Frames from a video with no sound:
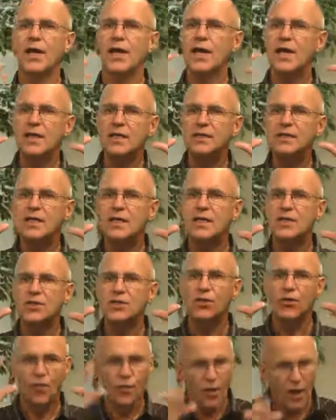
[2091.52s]
he sees
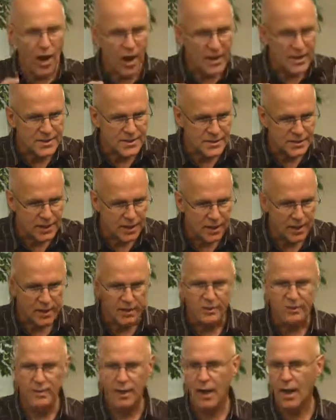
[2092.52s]
Christ
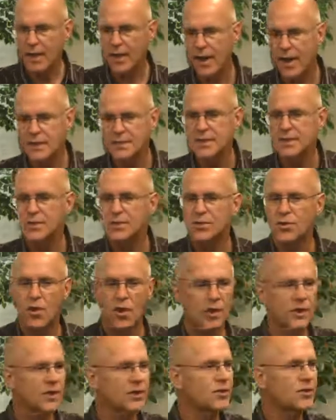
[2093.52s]
not as he's
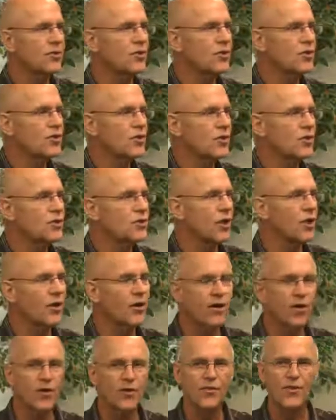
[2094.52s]
talking to the church on
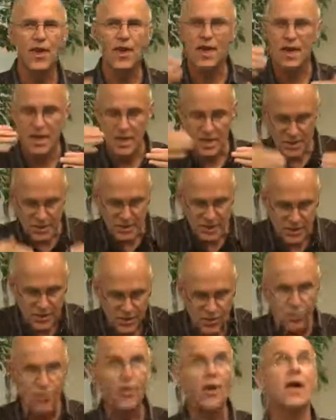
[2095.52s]
earth, he sees
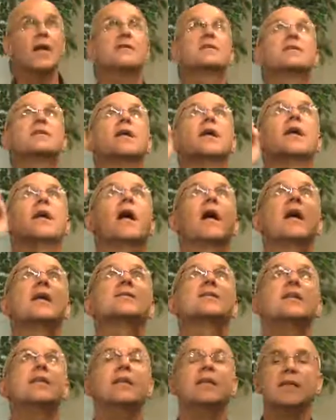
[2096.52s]
Christ
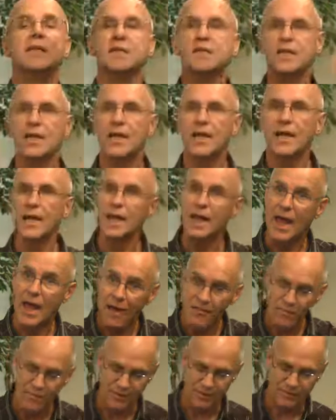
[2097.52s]
as he is in
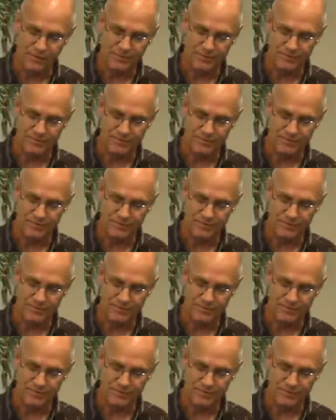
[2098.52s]
heaven.